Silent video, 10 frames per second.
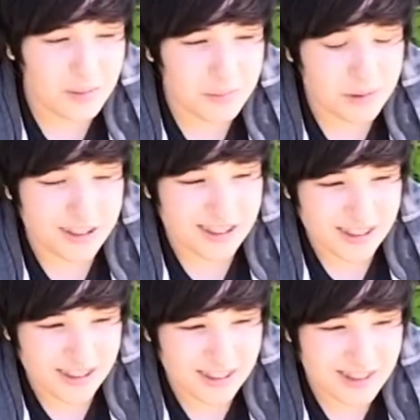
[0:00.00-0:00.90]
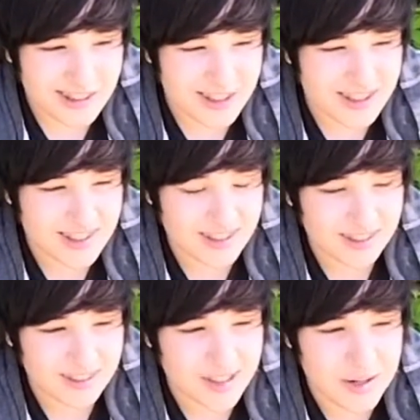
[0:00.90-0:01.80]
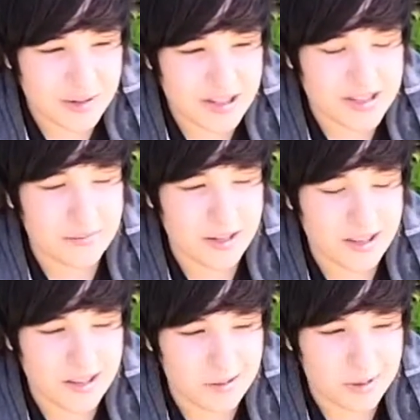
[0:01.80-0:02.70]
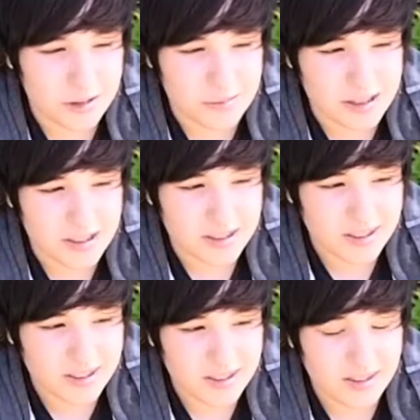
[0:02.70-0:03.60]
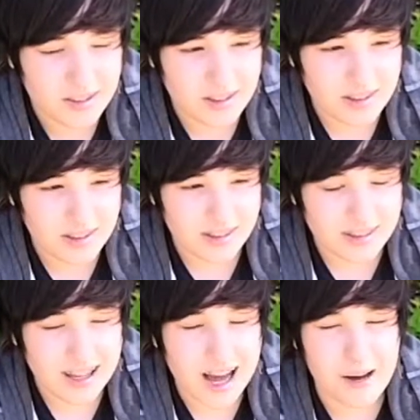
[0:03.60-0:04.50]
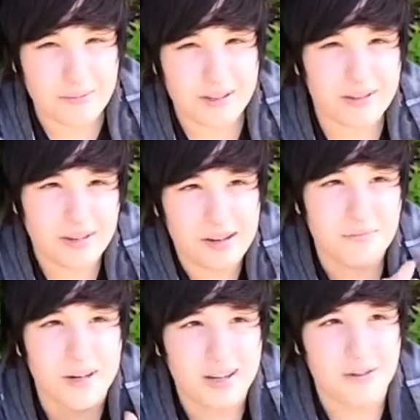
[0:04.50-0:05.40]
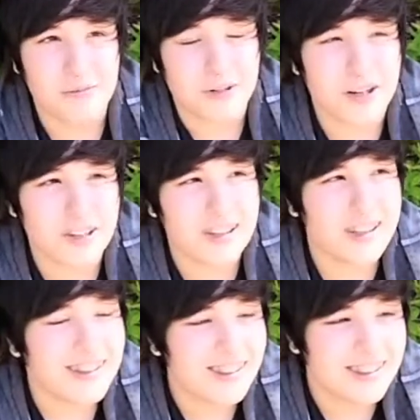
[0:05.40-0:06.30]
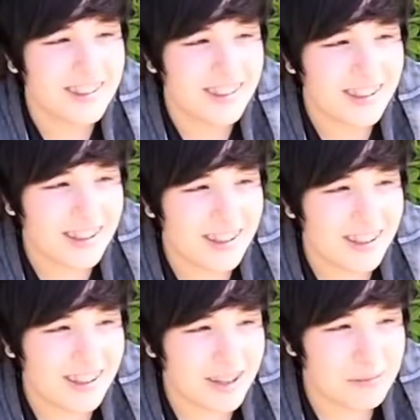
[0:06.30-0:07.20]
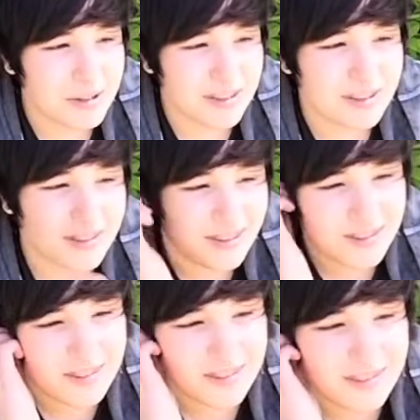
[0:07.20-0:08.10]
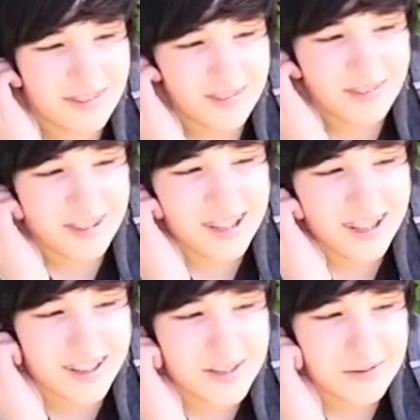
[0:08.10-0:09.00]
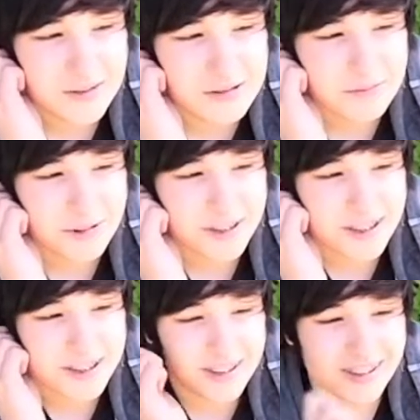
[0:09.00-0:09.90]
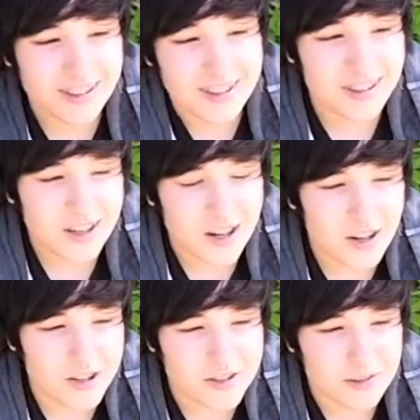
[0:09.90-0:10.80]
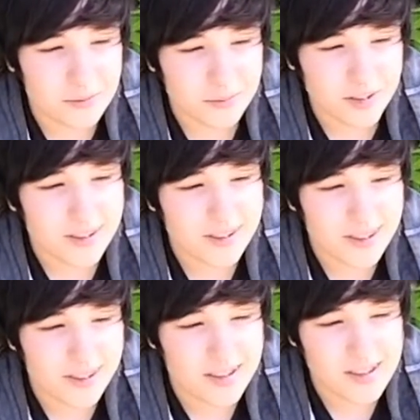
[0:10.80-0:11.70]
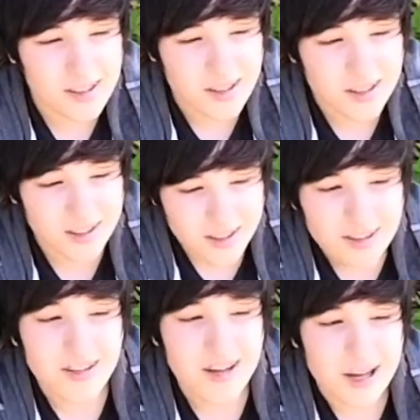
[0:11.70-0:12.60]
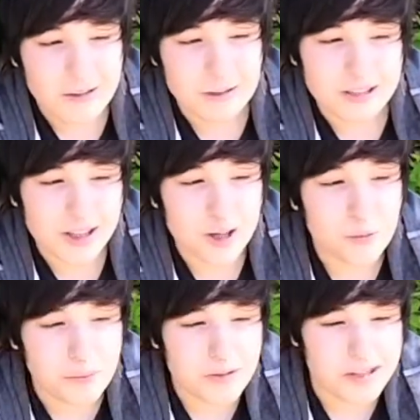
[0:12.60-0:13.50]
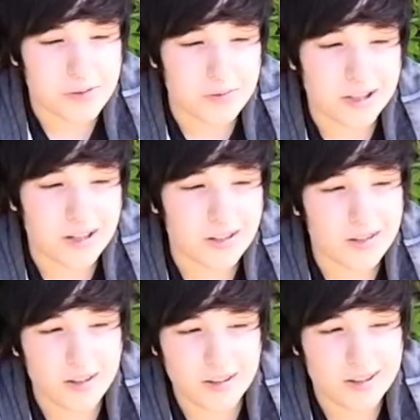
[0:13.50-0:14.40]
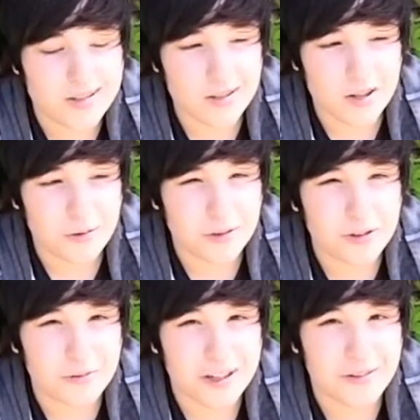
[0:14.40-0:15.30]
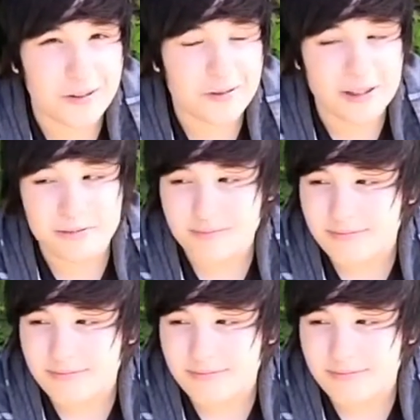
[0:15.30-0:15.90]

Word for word: But just knowing someday that I'm gonna be happy in, in my own body. I mean, yeah, it's pretty awesome, and I really hope this will get a lot less awkward when I grow up.